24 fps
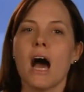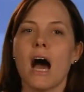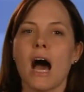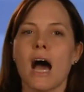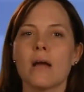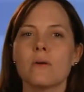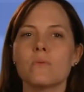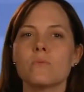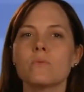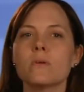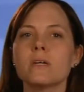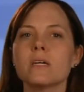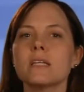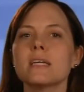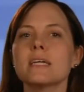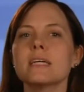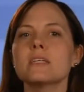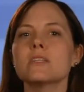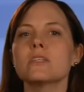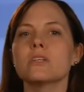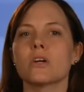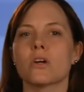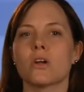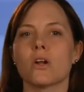I really
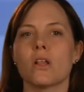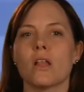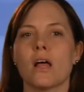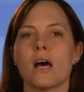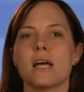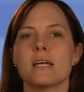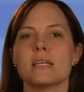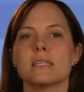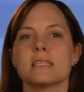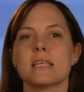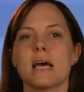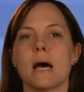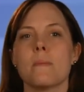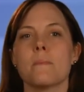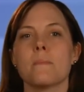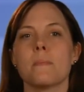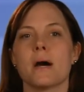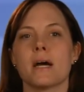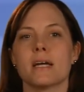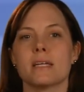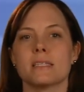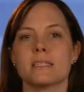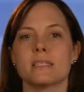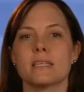internalized that
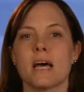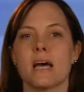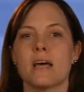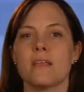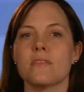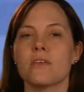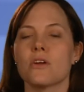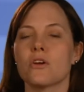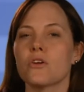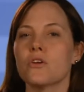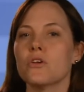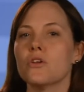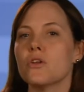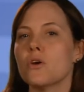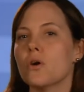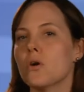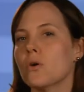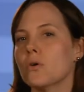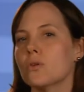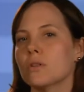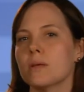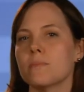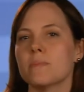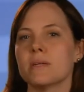mindset. There are
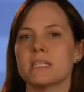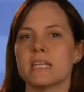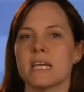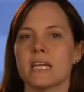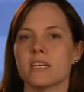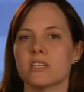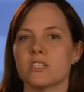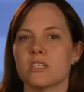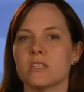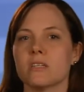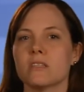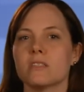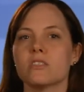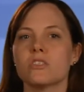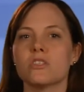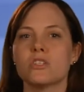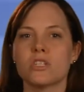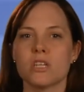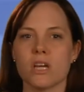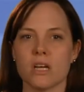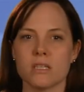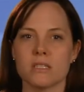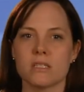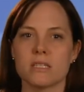no limitations,
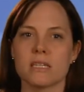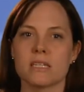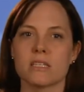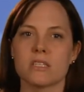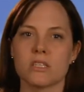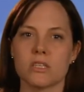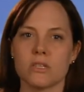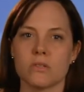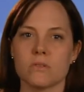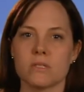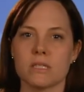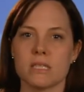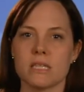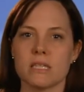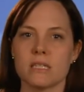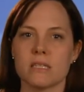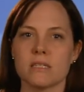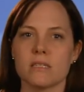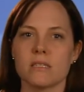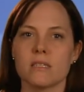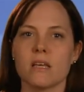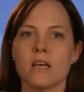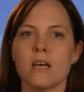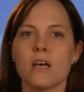just excuses.